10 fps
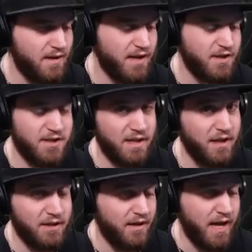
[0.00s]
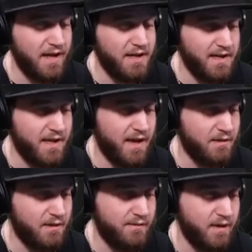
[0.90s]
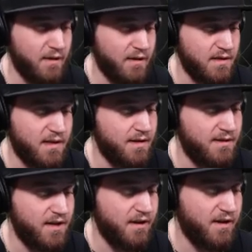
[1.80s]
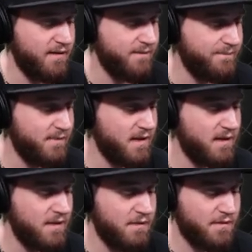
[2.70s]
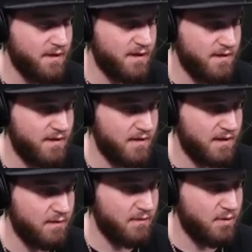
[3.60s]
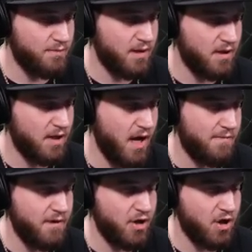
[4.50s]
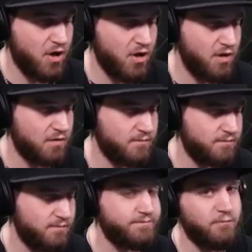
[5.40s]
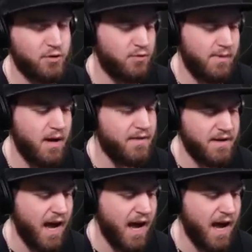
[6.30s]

I just literally I can't think of anything tonight. Sorry. The speedometer, which would be on the